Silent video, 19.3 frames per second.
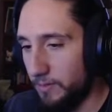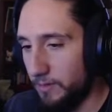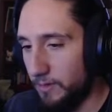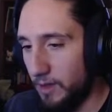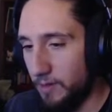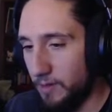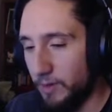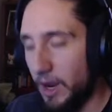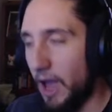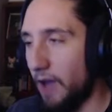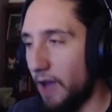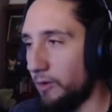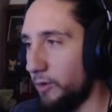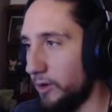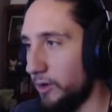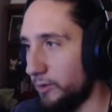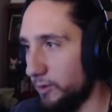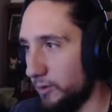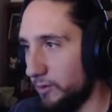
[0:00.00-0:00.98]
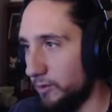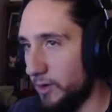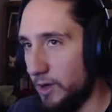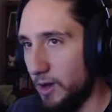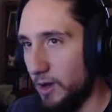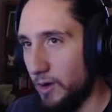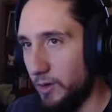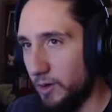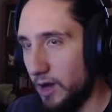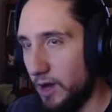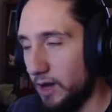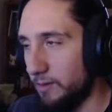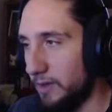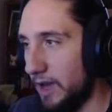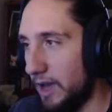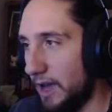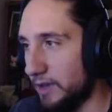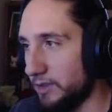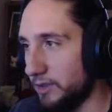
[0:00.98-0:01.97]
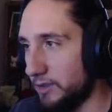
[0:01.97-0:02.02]
even halfway through the video, you got to be
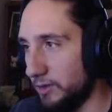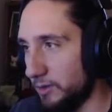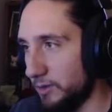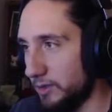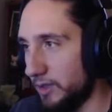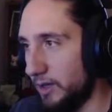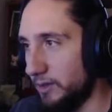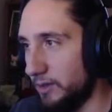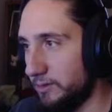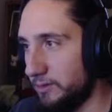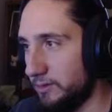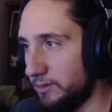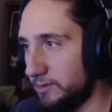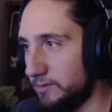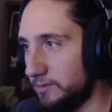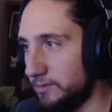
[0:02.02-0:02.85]
asking yourself,